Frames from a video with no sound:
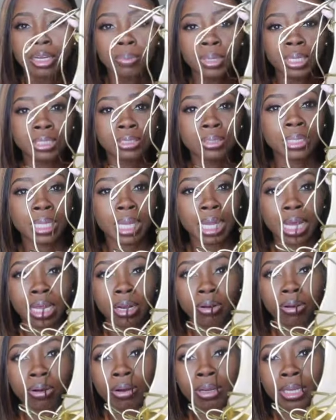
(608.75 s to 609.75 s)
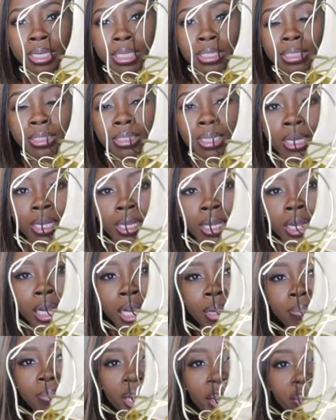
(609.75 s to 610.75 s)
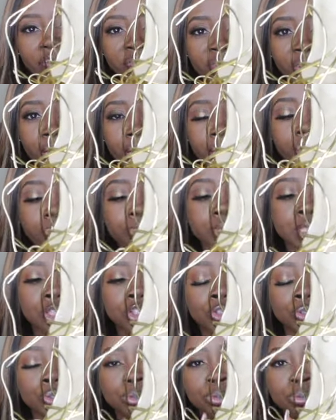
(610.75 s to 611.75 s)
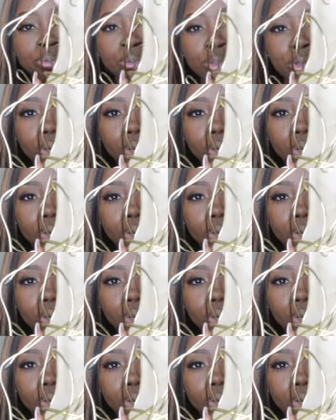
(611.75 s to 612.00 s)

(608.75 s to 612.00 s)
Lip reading: up heels at all. I'm not a fan. It was a true